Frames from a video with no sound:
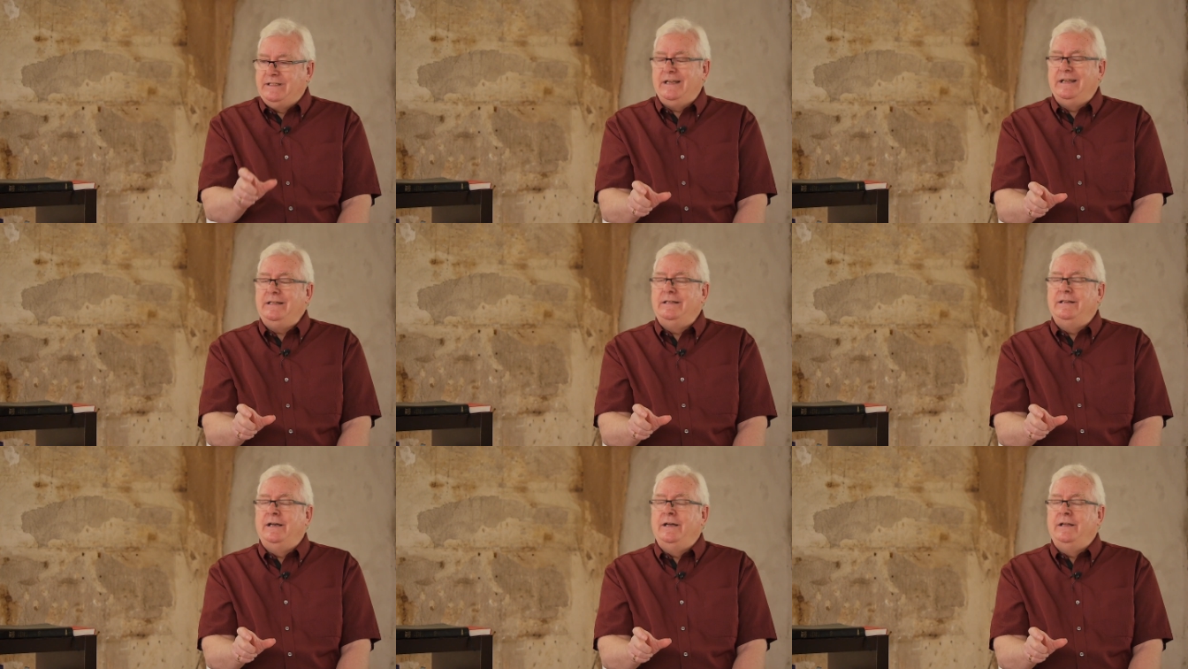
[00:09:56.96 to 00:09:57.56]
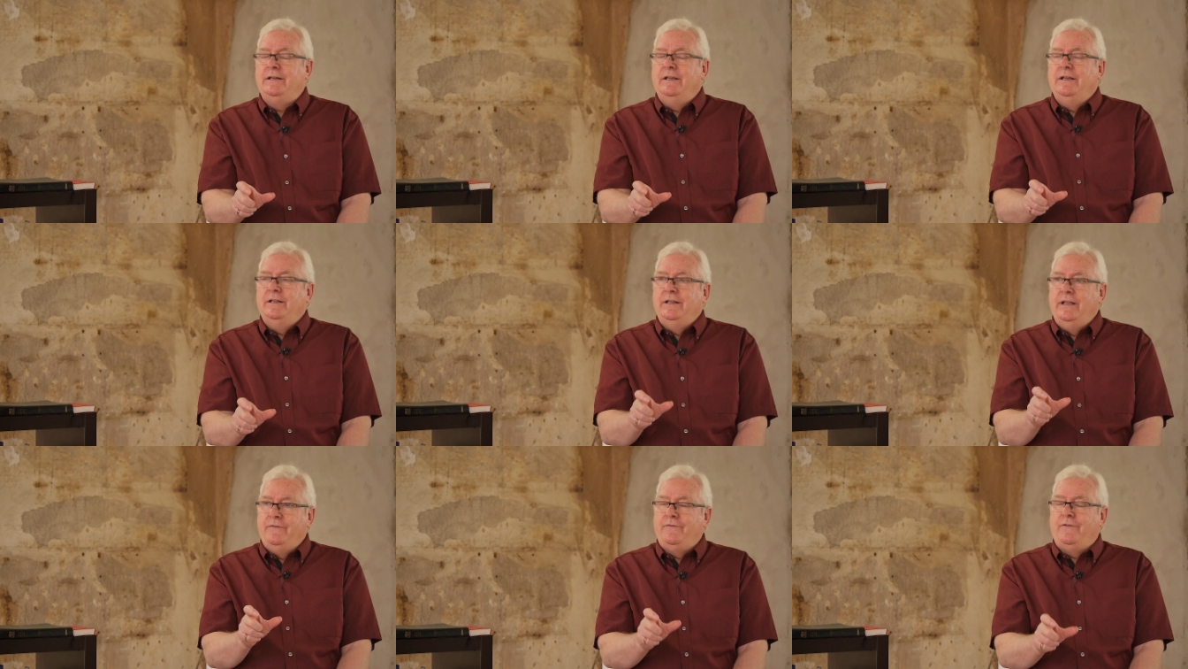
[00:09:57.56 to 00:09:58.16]
did
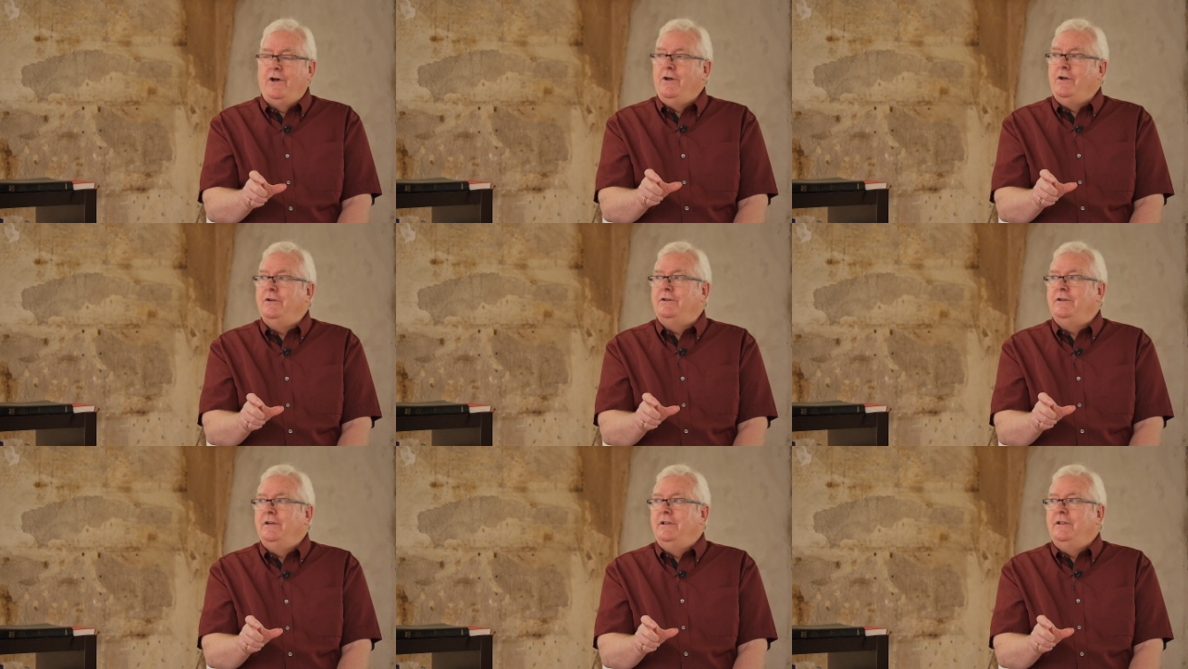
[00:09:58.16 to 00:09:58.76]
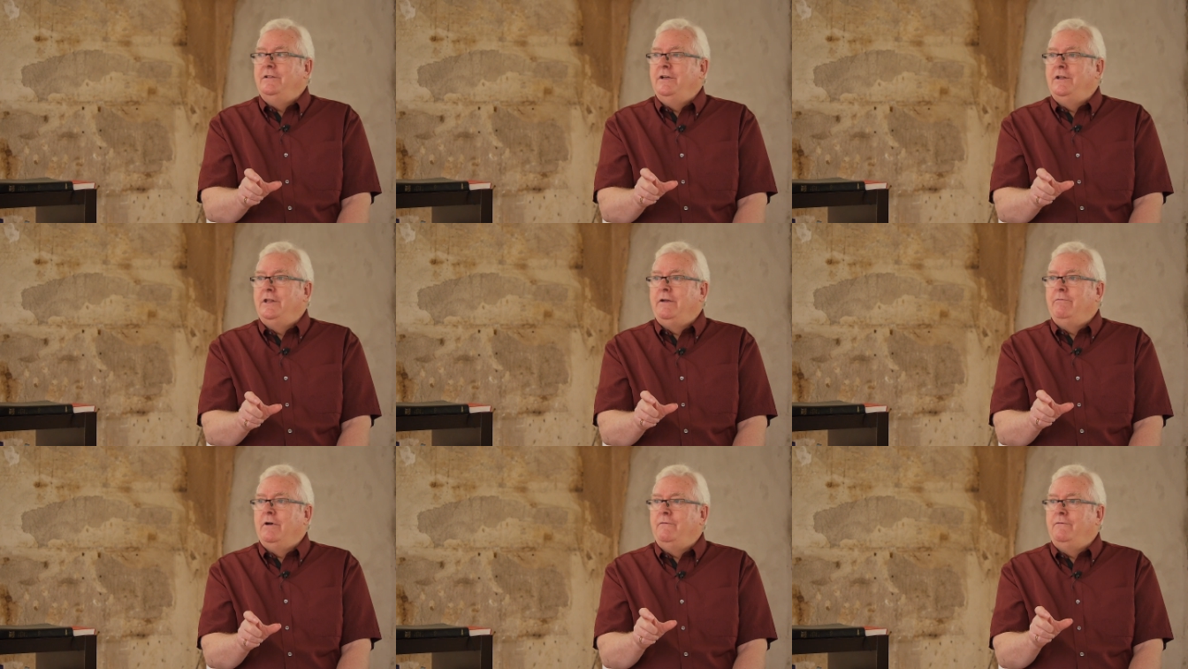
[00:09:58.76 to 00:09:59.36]
that, they found that
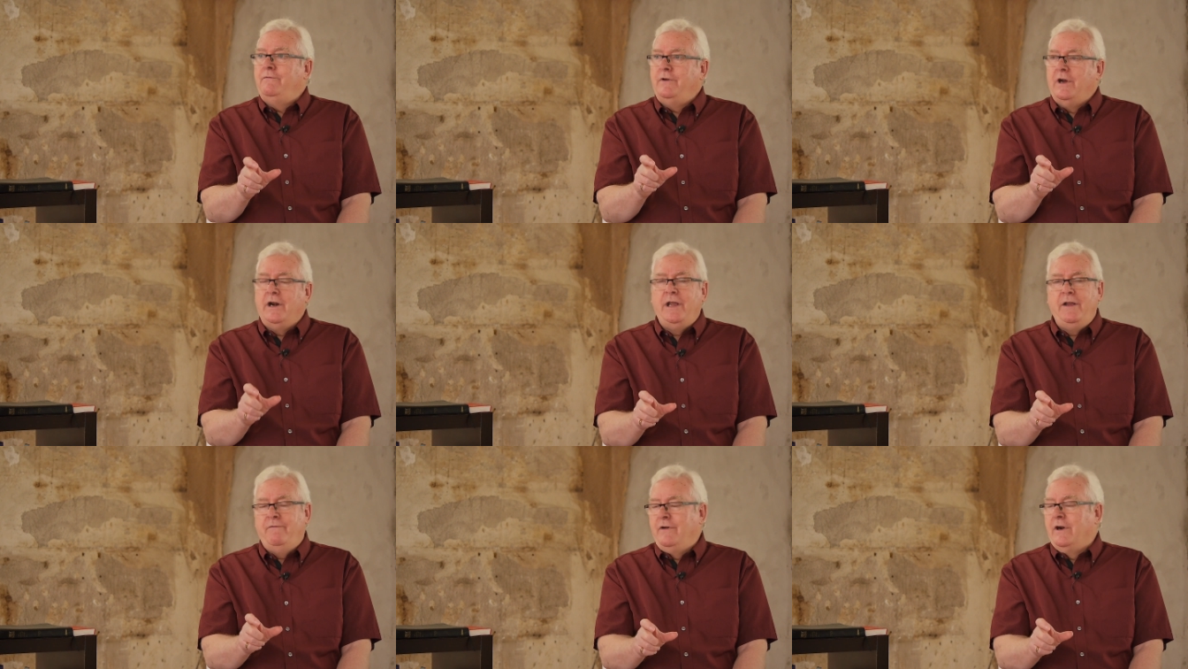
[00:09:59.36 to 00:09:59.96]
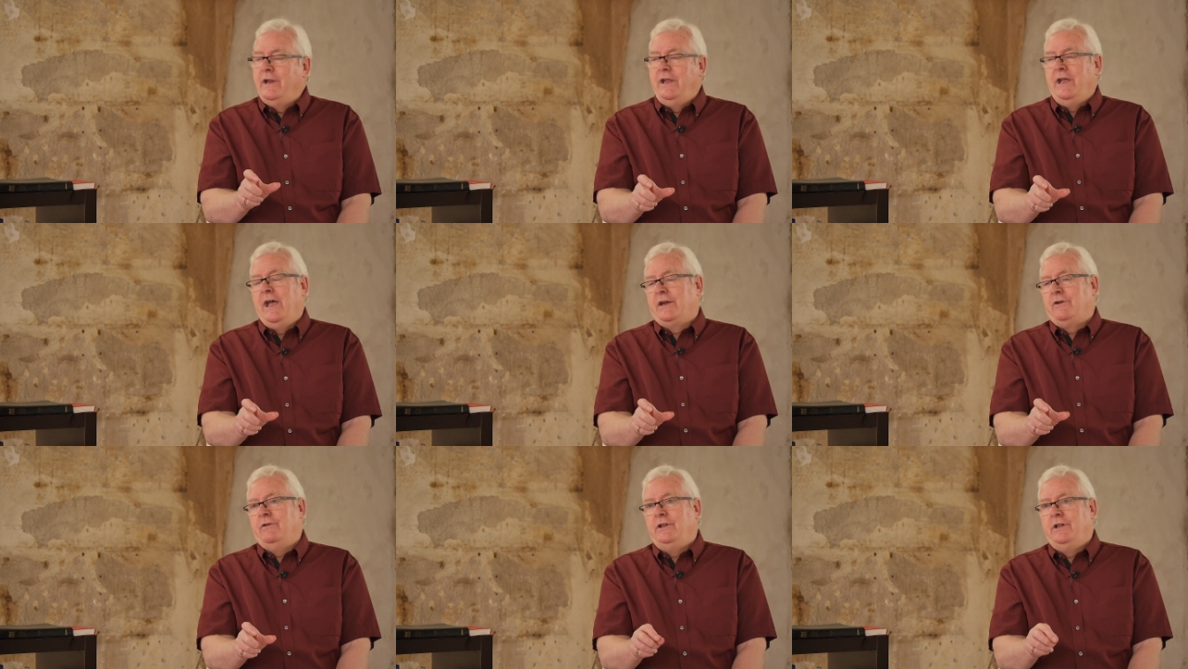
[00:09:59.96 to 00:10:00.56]
they were very, very
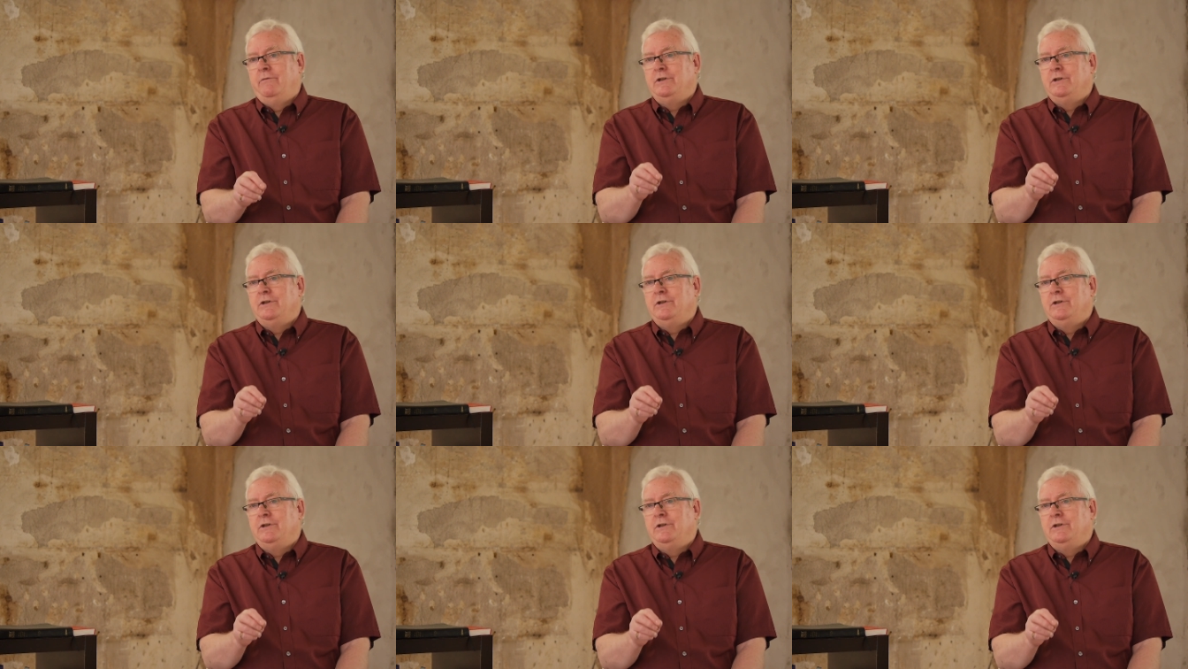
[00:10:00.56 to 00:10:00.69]
accurate.